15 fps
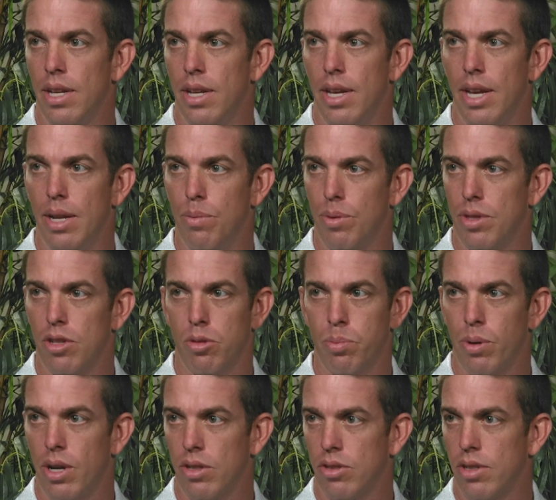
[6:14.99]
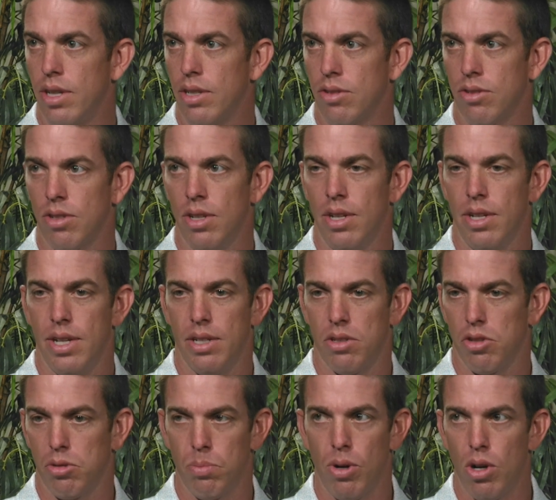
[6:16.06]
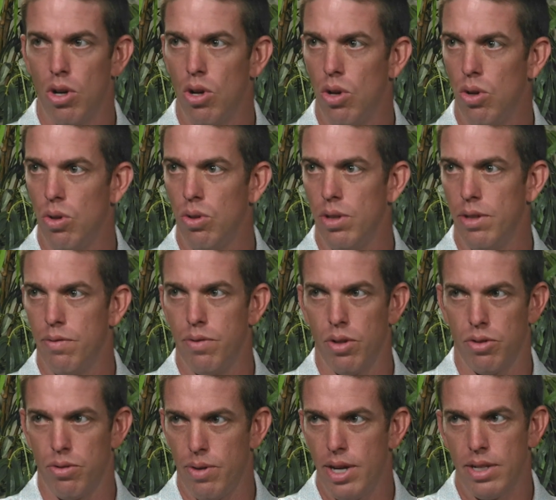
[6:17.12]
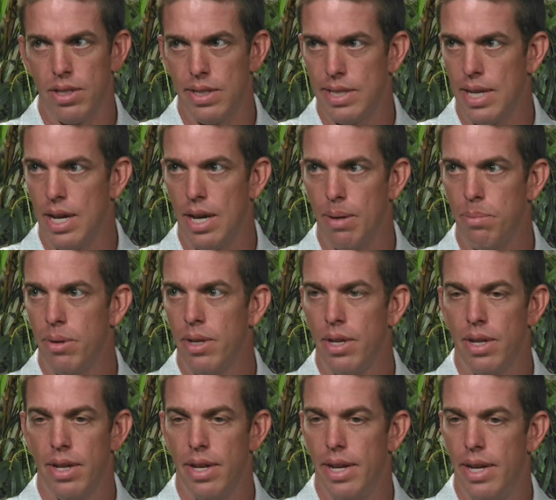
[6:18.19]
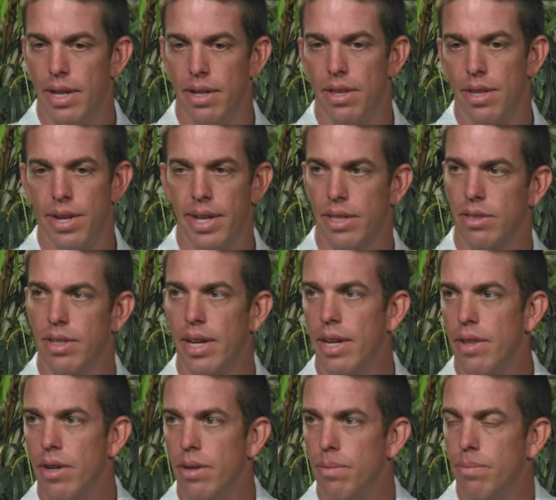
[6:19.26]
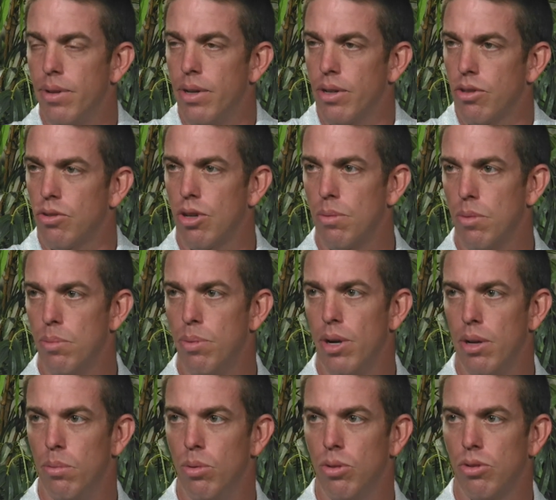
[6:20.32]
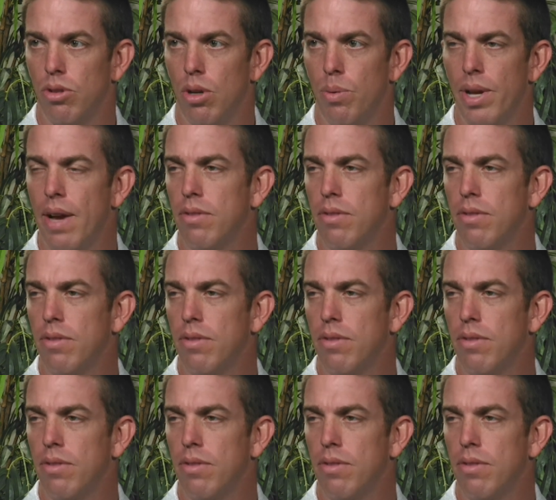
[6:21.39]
And with this process, it's a small hole, it fills it right to the top, and the next day they're extremely puttable. So we have to